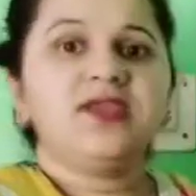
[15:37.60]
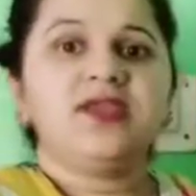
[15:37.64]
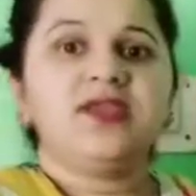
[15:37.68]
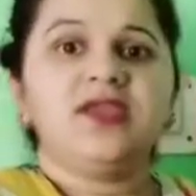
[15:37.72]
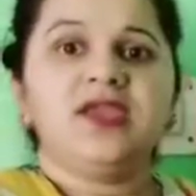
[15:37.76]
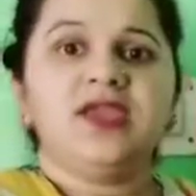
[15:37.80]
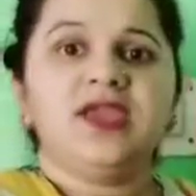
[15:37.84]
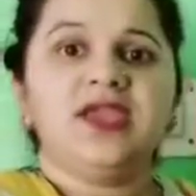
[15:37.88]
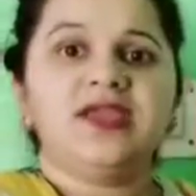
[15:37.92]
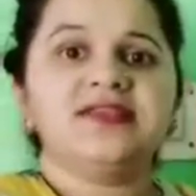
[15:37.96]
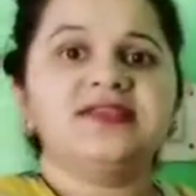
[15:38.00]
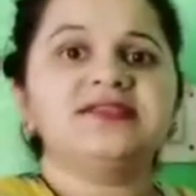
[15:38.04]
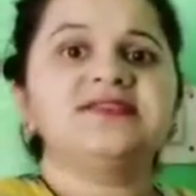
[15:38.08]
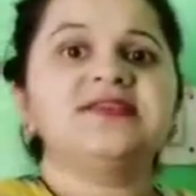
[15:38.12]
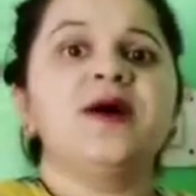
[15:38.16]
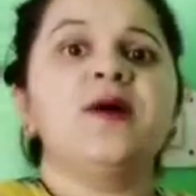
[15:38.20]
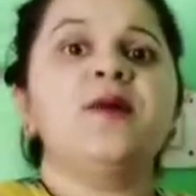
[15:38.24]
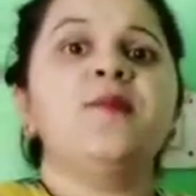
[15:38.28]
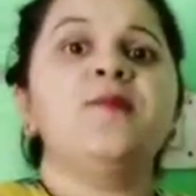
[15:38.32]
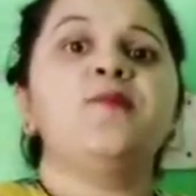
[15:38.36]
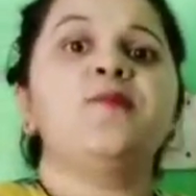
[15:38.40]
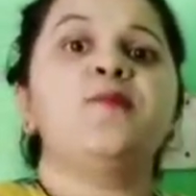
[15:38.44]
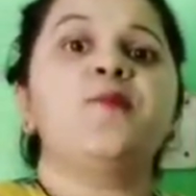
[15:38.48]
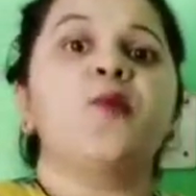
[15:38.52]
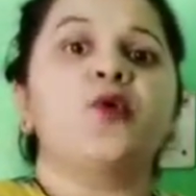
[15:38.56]
it is a
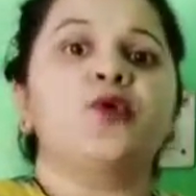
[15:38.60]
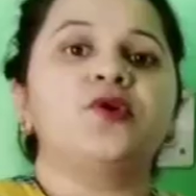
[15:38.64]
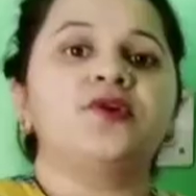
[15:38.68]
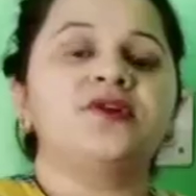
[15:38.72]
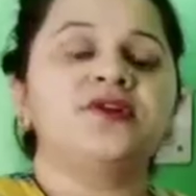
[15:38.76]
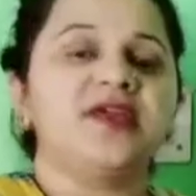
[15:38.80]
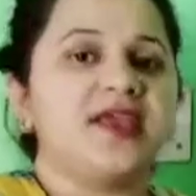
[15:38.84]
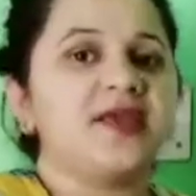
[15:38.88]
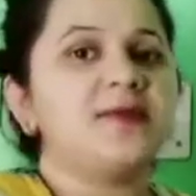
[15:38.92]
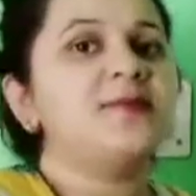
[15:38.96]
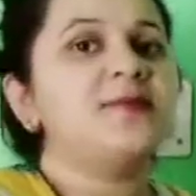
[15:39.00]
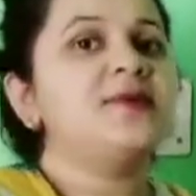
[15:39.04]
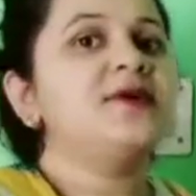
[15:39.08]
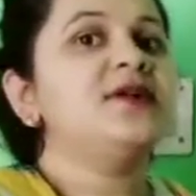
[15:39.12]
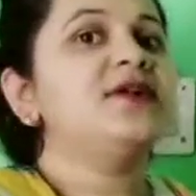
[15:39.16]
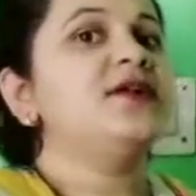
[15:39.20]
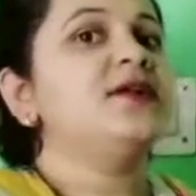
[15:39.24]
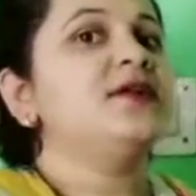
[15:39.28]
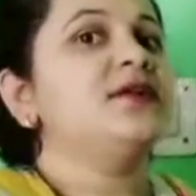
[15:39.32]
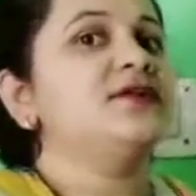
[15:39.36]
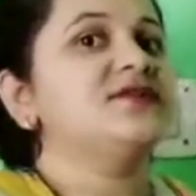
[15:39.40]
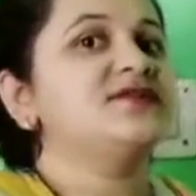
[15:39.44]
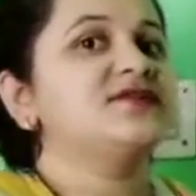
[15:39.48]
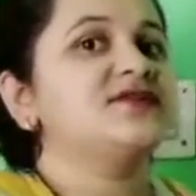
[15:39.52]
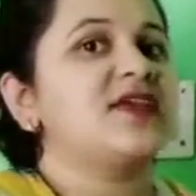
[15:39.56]

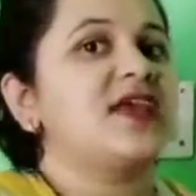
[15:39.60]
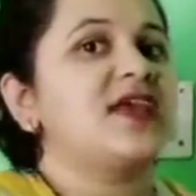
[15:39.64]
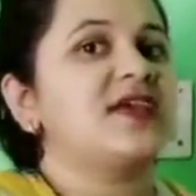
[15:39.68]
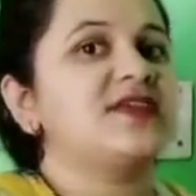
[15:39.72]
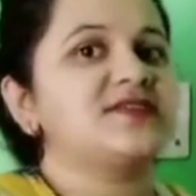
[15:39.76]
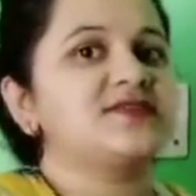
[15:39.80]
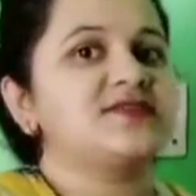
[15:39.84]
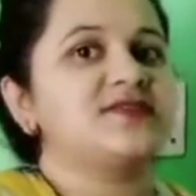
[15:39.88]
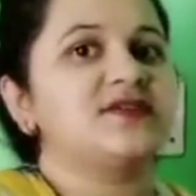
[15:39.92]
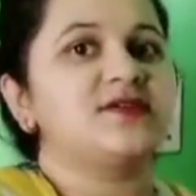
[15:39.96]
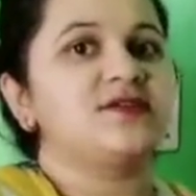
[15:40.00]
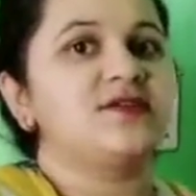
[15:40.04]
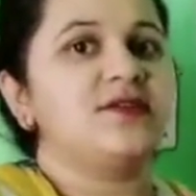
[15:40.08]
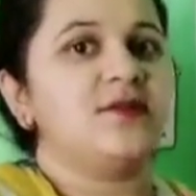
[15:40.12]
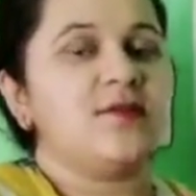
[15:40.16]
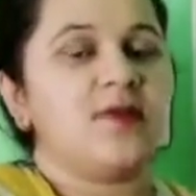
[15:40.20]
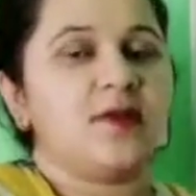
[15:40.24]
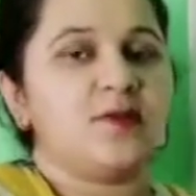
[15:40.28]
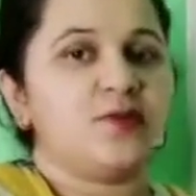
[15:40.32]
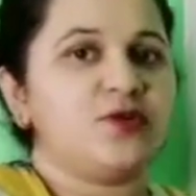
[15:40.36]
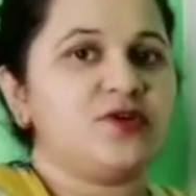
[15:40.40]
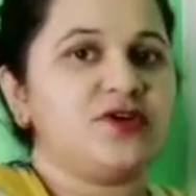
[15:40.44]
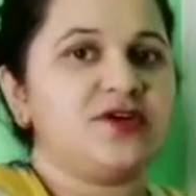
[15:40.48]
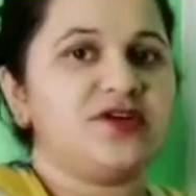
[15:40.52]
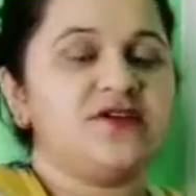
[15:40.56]
portable external
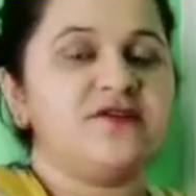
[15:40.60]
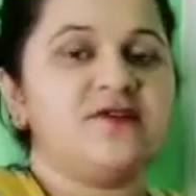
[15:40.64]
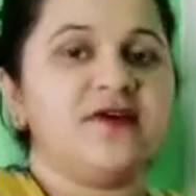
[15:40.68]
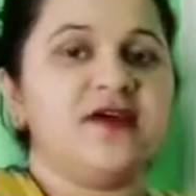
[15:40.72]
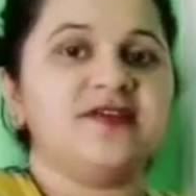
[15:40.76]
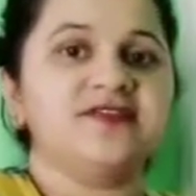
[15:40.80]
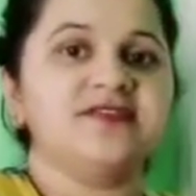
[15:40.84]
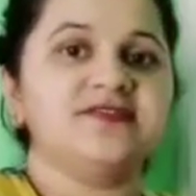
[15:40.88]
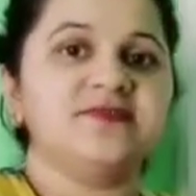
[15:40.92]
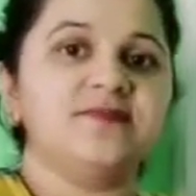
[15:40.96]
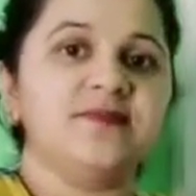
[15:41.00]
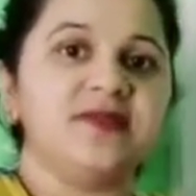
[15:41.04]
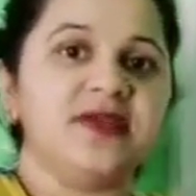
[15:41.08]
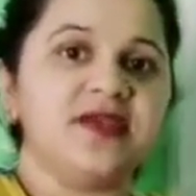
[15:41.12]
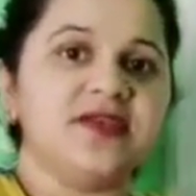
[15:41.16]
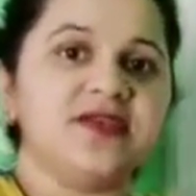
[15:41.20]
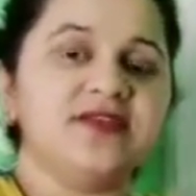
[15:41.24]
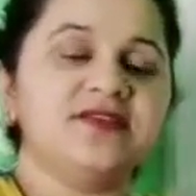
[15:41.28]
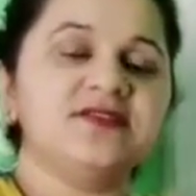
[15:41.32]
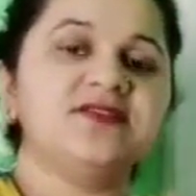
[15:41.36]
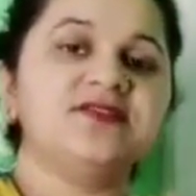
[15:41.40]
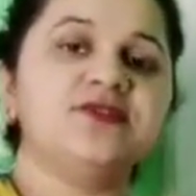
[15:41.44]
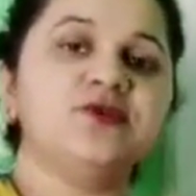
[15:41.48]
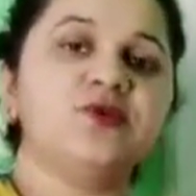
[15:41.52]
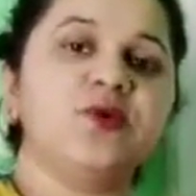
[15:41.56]
memory device,
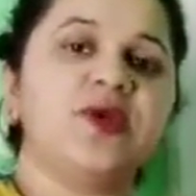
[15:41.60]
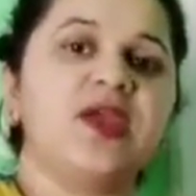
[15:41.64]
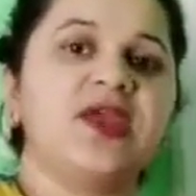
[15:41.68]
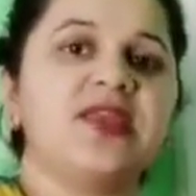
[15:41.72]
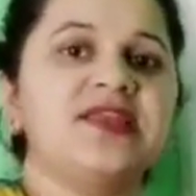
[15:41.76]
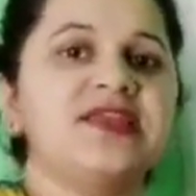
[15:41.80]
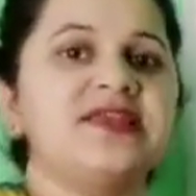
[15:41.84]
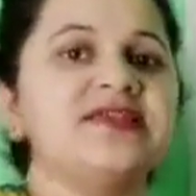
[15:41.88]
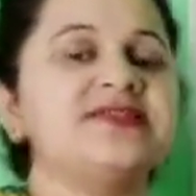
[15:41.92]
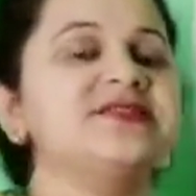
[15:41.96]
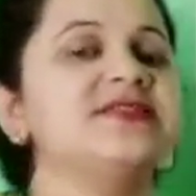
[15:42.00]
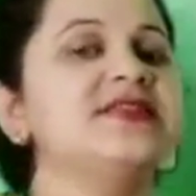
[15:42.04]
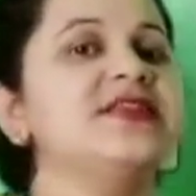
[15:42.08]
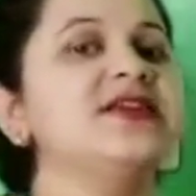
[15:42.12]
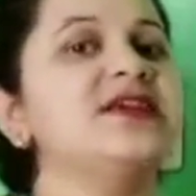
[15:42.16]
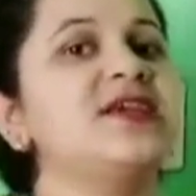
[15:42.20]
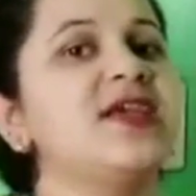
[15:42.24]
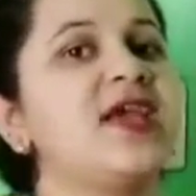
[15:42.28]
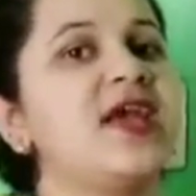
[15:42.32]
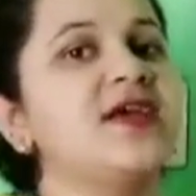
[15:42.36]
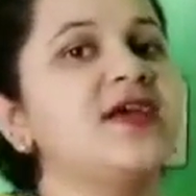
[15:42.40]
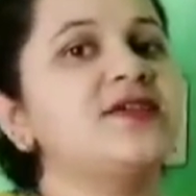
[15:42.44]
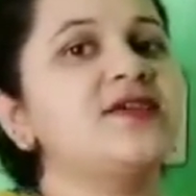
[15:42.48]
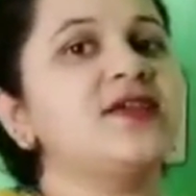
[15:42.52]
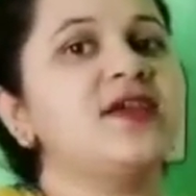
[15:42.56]
means you can easily
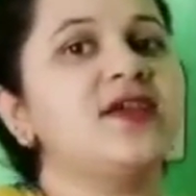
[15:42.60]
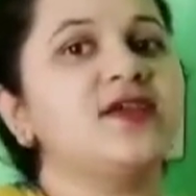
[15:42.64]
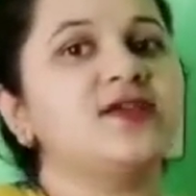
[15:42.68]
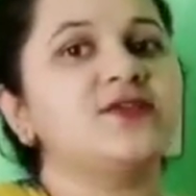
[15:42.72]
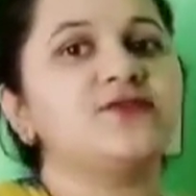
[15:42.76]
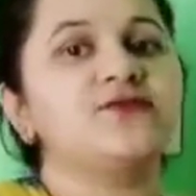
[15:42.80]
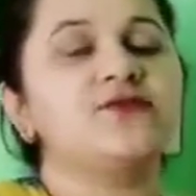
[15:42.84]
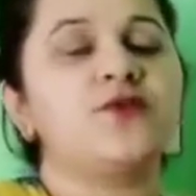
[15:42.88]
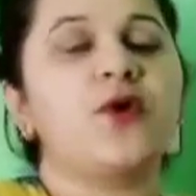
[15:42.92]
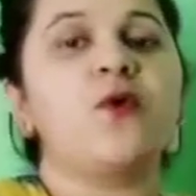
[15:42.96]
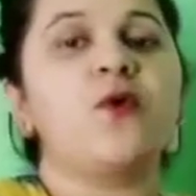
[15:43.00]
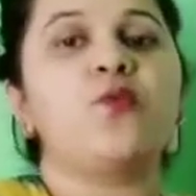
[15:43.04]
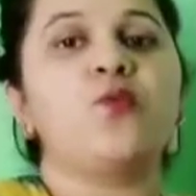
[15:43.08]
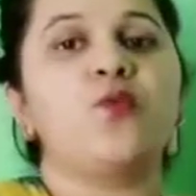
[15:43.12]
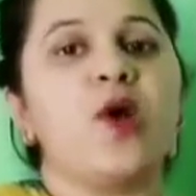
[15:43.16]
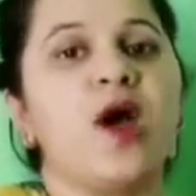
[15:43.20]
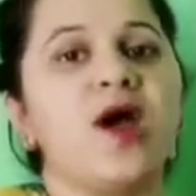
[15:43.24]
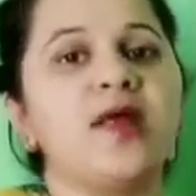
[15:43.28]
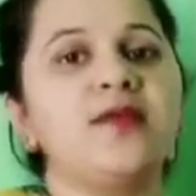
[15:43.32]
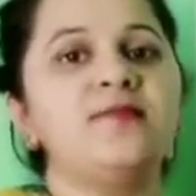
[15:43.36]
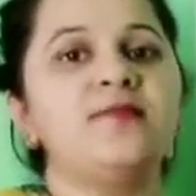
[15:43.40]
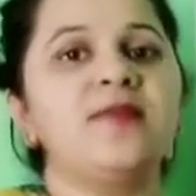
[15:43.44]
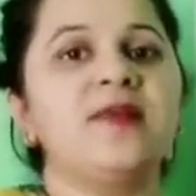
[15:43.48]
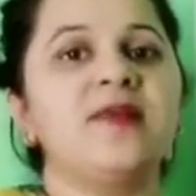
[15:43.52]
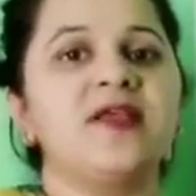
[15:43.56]
carry it from
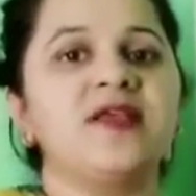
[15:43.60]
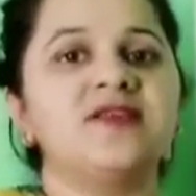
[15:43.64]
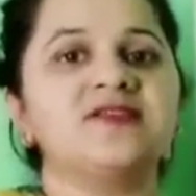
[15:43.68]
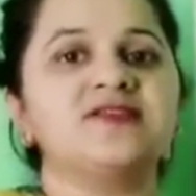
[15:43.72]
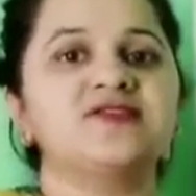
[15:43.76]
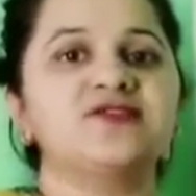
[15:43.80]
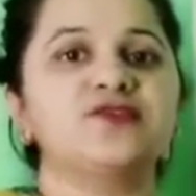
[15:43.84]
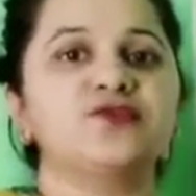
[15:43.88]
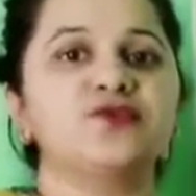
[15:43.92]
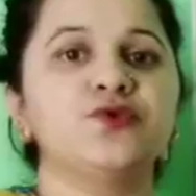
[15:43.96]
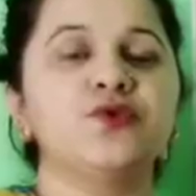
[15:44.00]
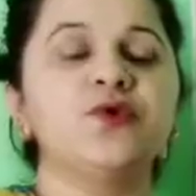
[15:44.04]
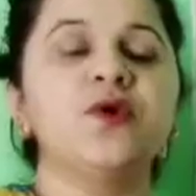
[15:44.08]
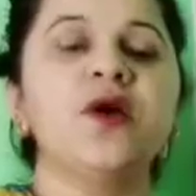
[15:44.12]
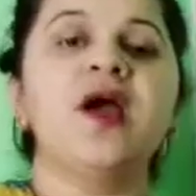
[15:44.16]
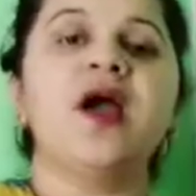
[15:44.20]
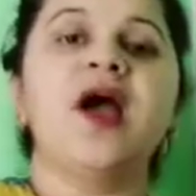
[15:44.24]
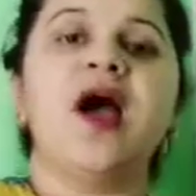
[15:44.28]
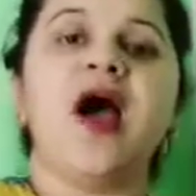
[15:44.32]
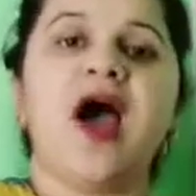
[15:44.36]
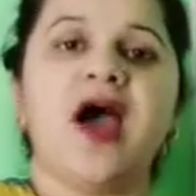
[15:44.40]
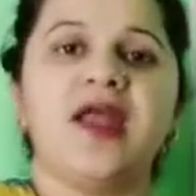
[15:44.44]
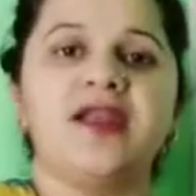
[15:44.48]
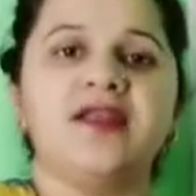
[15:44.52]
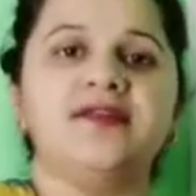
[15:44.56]
one place to
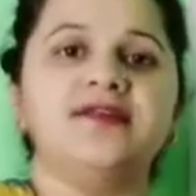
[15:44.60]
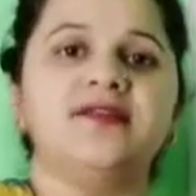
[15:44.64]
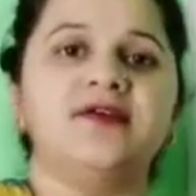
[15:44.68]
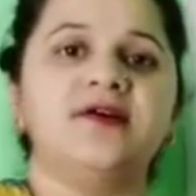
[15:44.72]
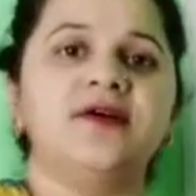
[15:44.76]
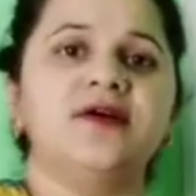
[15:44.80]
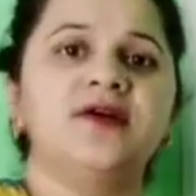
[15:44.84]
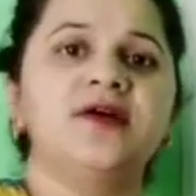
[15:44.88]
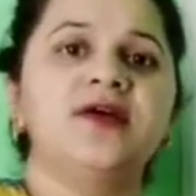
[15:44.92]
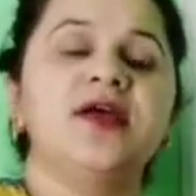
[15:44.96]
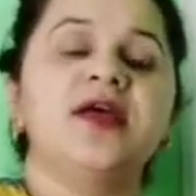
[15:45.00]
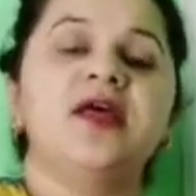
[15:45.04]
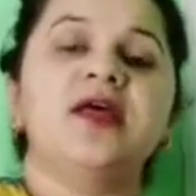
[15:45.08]
another.